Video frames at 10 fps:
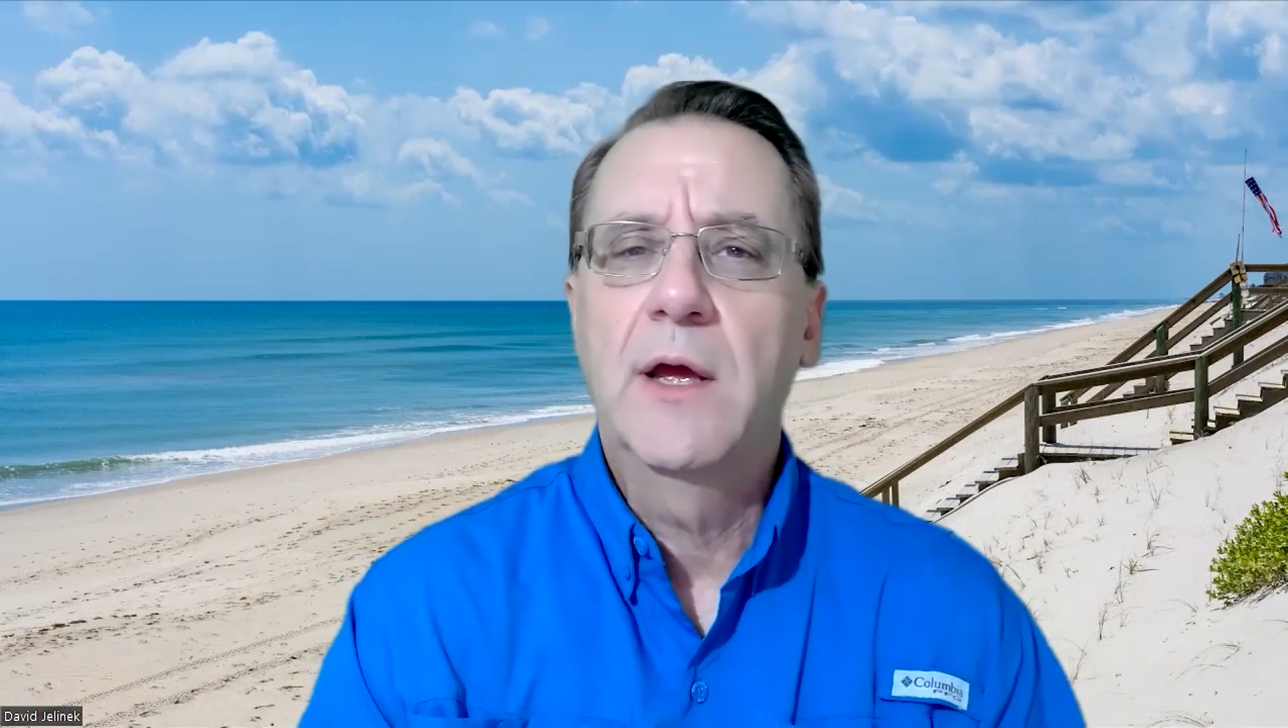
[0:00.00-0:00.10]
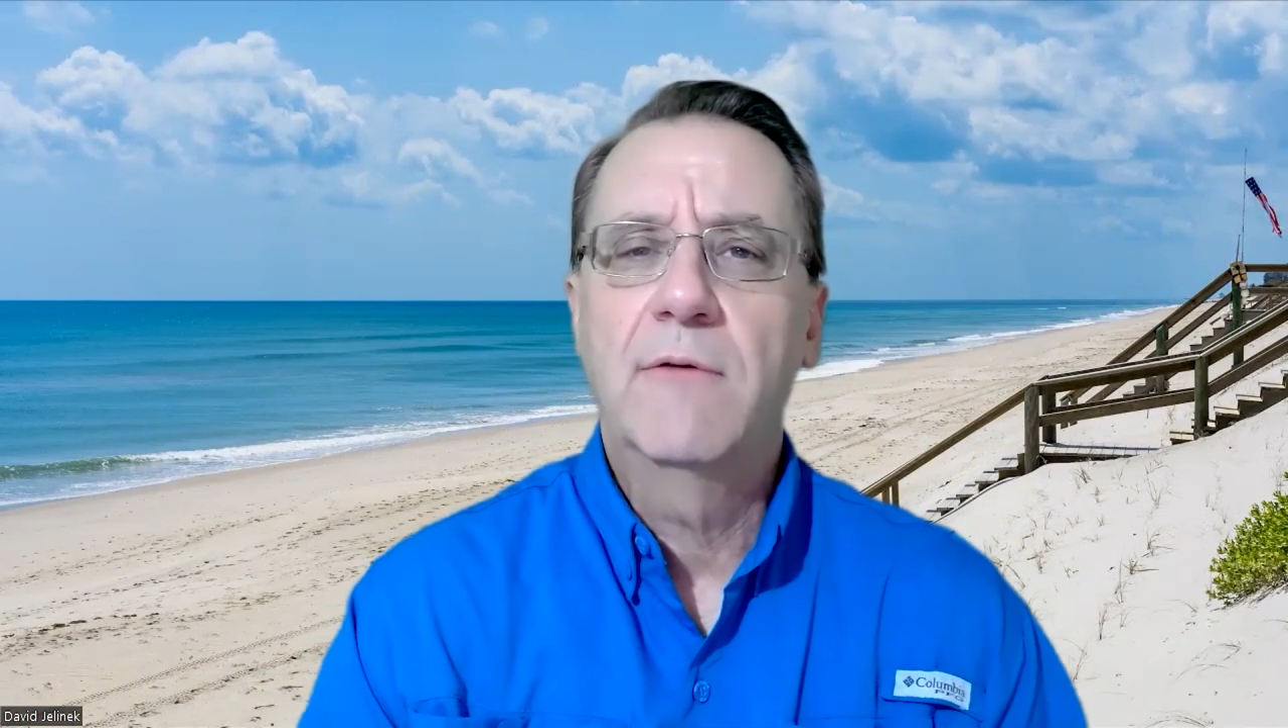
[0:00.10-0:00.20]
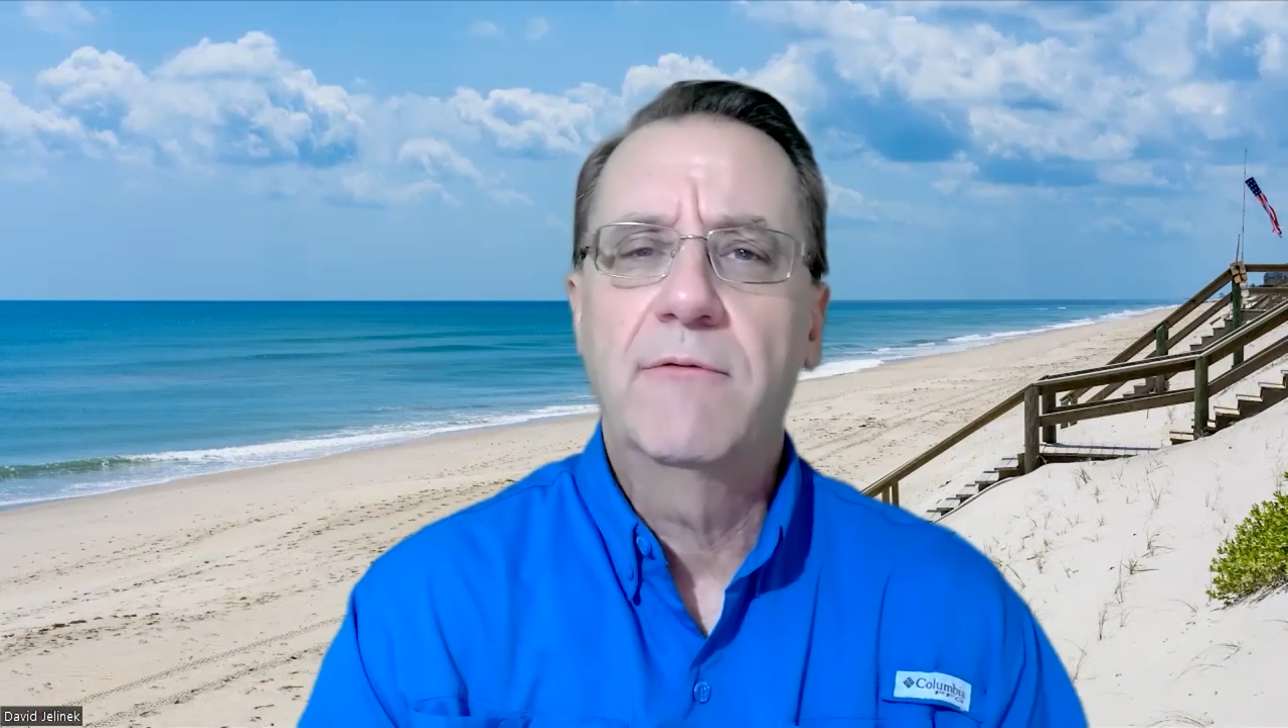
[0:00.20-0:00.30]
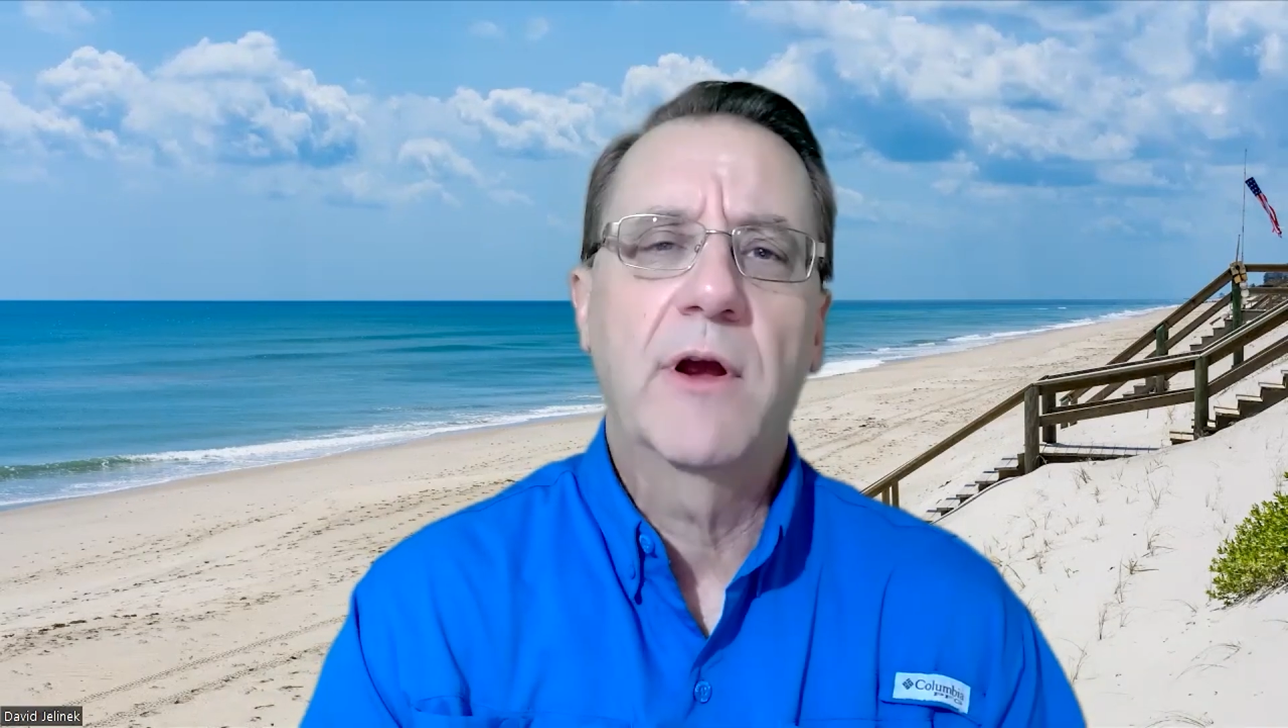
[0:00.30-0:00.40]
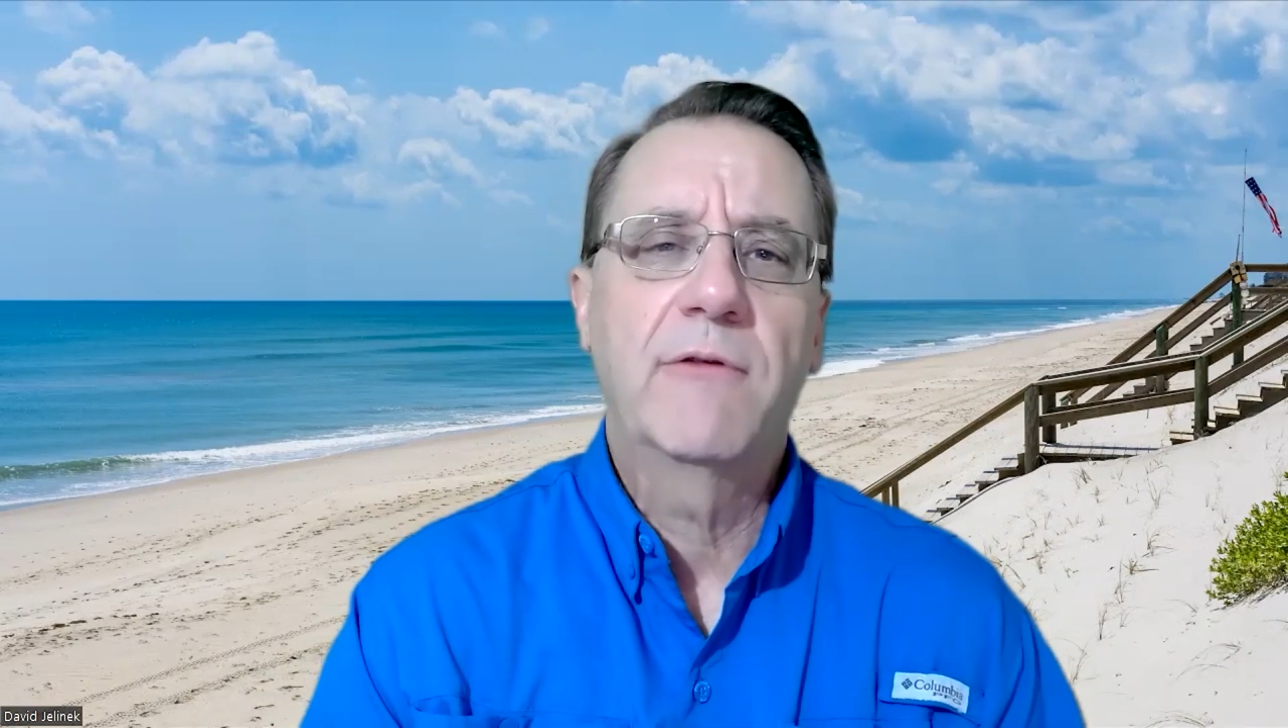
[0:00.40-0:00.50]

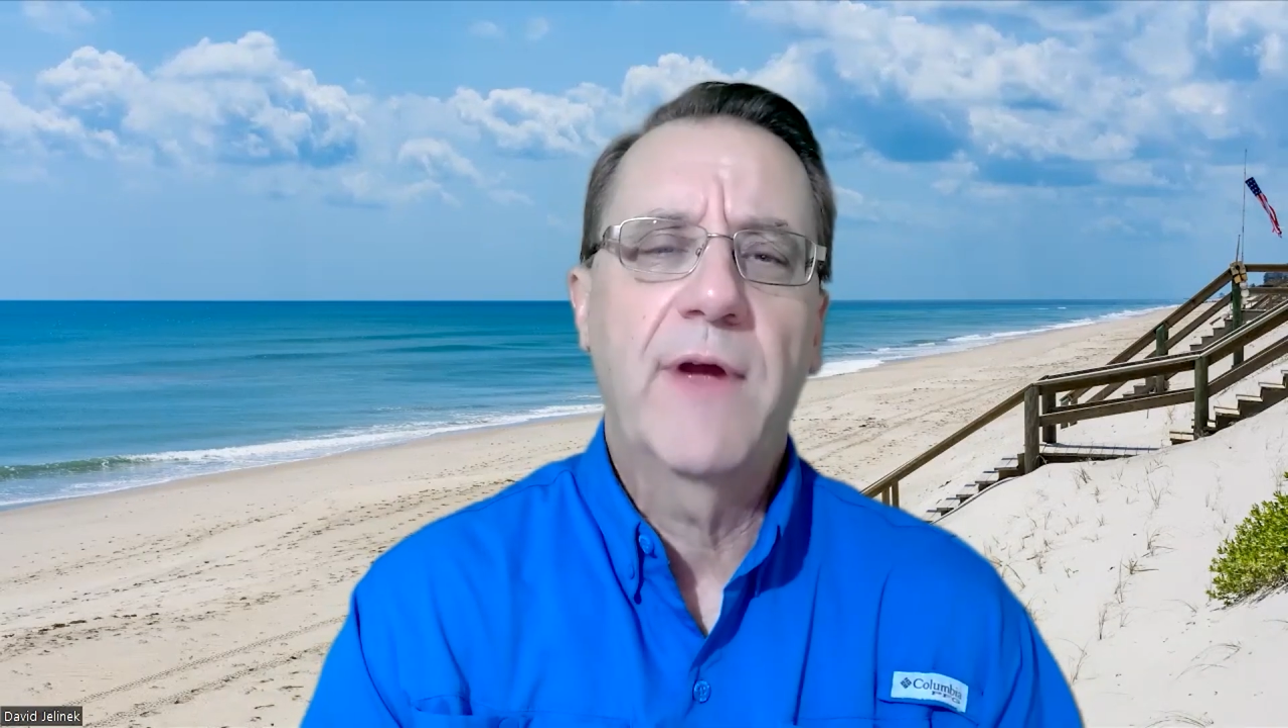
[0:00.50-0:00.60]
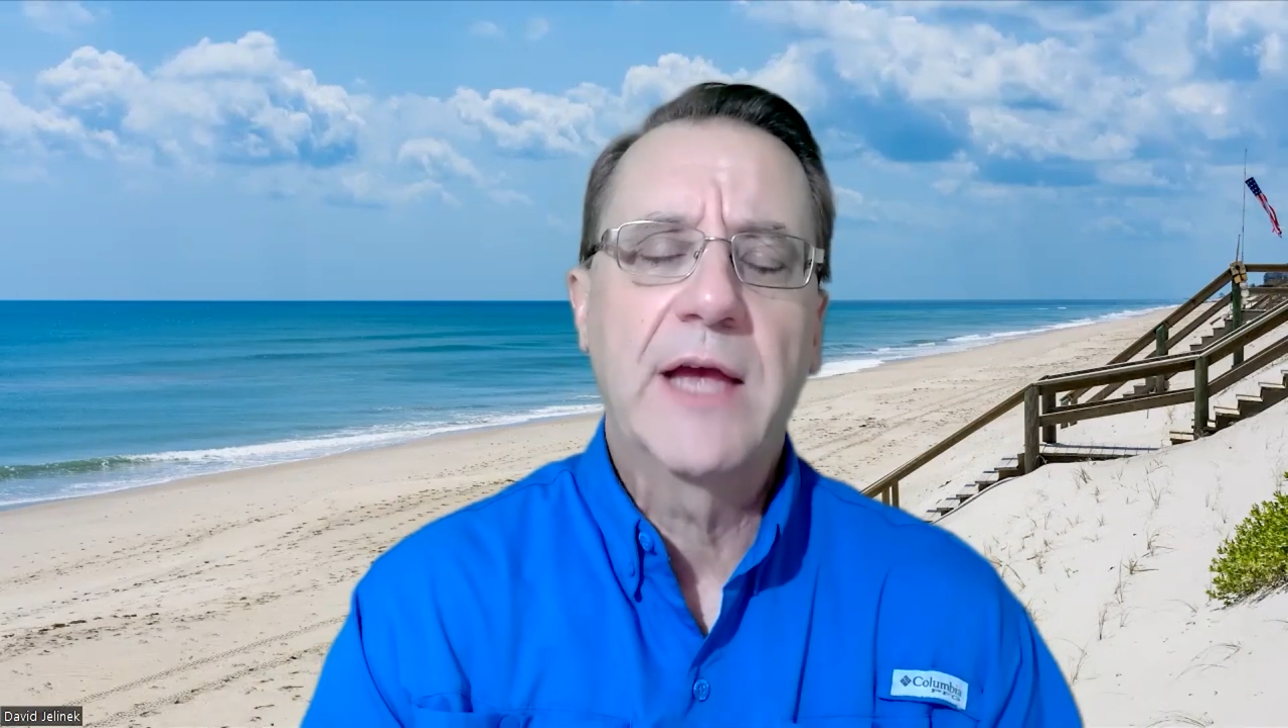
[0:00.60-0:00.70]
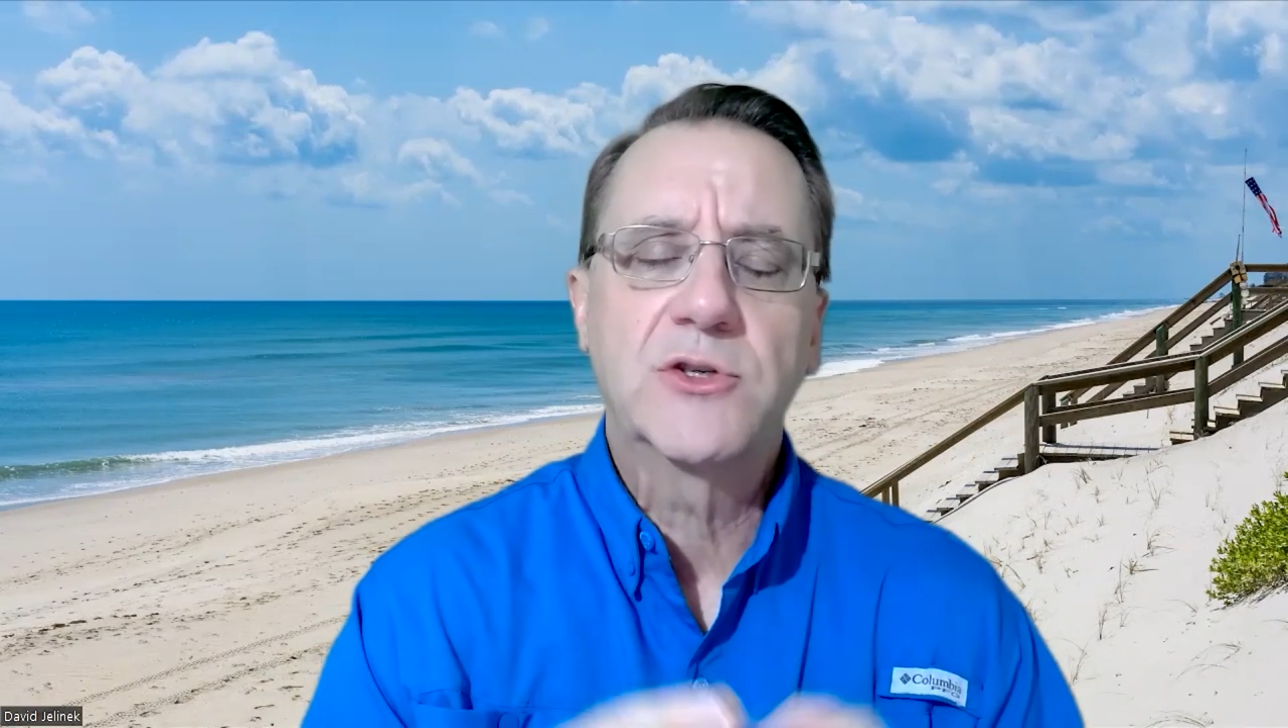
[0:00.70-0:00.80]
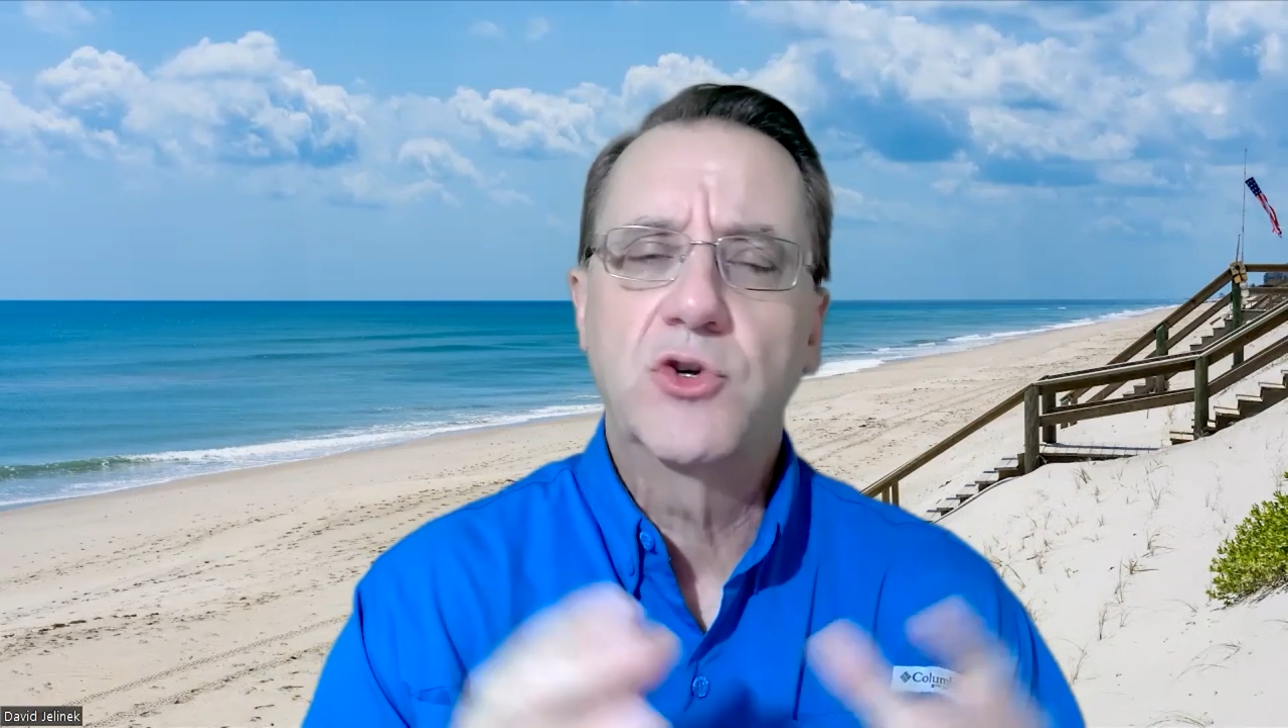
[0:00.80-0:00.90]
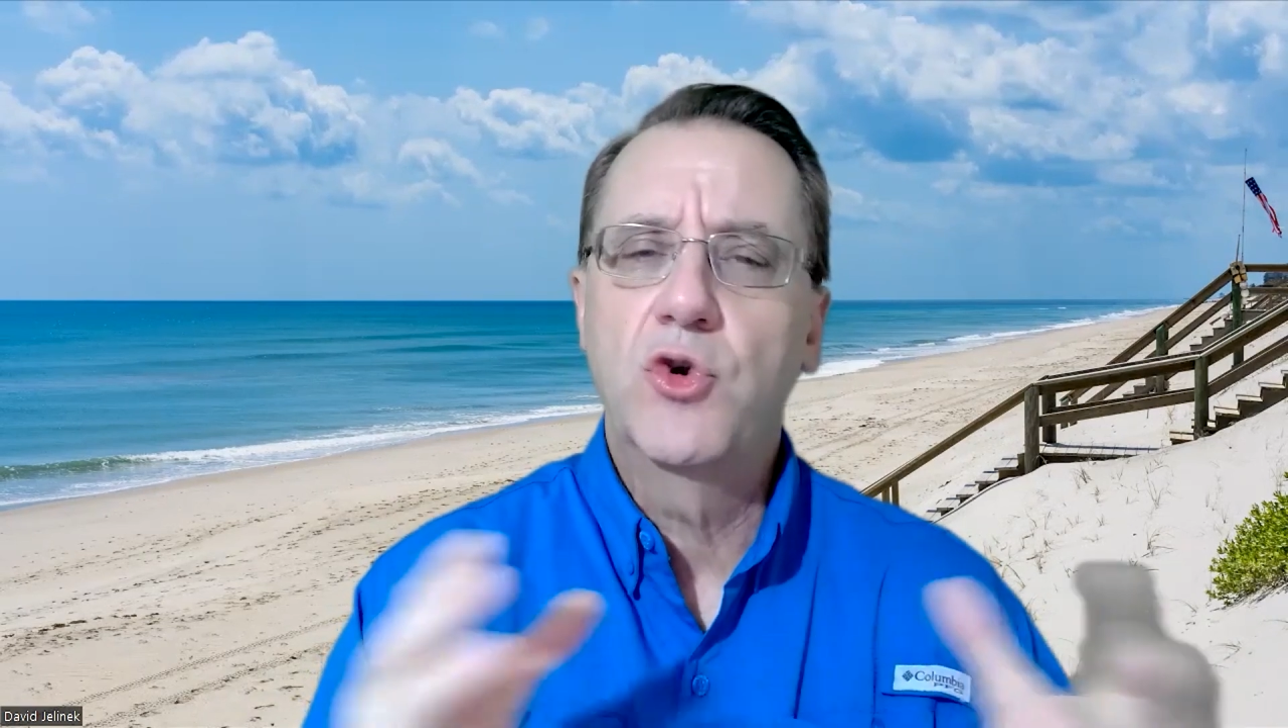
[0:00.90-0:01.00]
very, very fast.